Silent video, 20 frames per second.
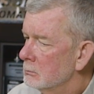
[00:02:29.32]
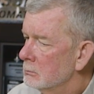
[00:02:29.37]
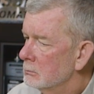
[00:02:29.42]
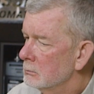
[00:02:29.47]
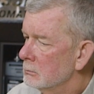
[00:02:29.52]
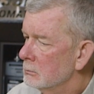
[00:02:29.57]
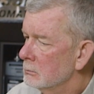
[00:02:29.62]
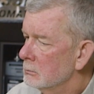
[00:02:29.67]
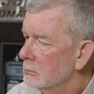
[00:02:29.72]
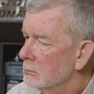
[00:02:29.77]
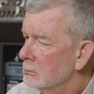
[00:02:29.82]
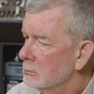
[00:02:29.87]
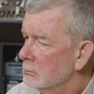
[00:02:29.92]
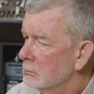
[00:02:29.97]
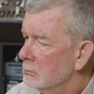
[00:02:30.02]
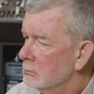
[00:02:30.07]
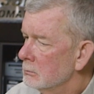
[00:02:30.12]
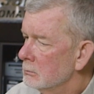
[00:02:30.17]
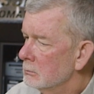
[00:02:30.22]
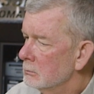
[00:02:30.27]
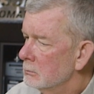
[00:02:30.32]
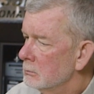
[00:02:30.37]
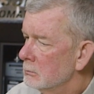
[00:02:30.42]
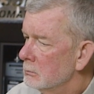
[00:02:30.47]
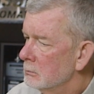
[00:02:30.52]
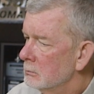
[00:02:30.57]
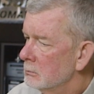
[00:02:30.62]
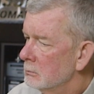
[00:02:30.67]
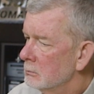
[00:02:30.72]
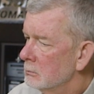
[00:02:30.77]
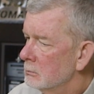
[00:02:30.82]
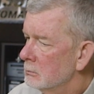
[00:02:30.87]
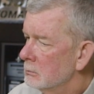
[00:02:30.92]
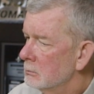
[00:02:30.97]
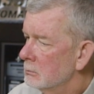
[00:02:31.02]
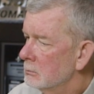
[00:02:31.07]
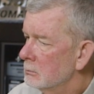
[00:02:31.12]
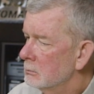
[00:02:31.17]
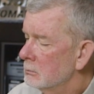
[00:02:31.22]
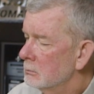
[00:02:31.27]

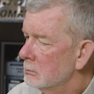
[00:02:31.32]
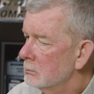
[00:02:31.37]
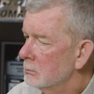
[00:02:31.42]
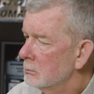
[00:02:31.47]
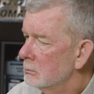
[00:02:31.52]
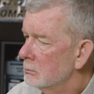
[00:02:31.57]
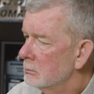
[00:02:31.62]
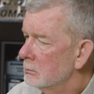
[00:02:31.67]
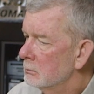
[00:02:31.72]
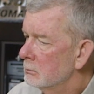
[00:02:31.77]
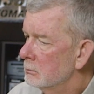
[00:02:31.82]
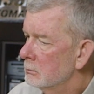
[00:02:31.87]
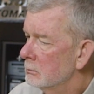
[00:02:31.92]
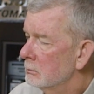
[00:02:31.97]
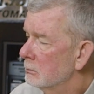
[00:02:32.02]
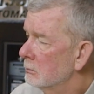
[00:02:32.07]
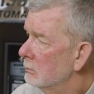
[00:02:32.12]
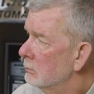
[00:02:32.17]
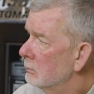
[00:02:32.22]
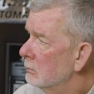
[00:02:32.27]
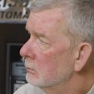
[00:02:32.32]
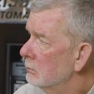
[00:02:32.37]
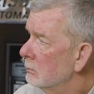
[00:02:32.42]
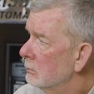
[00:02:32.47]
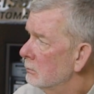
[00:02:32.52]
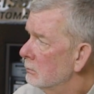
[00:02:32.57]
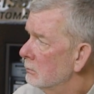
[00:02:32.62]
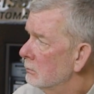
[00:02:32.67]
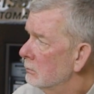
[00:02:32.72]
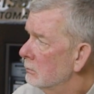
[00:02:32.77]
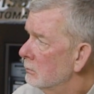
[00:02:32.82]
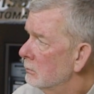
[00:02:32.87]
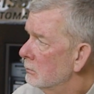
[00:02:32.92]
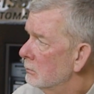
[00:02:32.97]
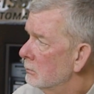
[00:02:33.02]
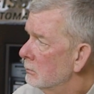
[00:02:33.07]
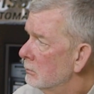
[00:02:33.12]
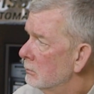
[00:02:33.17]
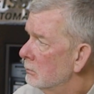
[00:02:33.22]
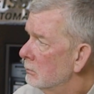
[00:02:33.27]

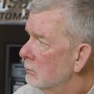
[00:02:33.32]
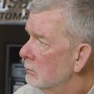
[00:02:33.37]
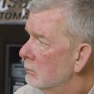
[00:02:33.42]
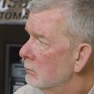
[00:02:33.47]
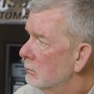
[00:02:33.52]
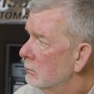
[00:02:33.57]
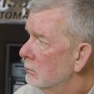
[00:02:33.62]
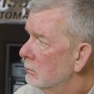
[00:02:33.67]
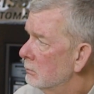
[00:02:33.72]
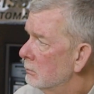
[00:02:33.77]
No words are spoken by the person on screen.